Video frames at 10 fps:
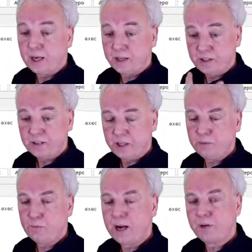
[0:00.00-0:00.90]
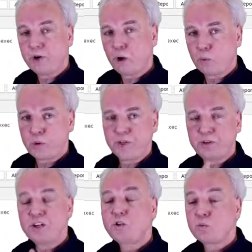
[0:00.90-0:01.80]
and this int binary
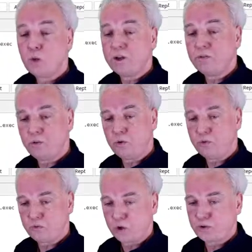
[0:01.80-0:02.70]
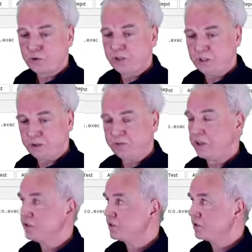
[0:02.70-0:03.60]
operator is one of those functional
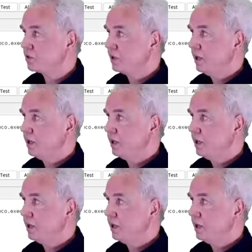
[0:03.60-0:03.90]
interfaces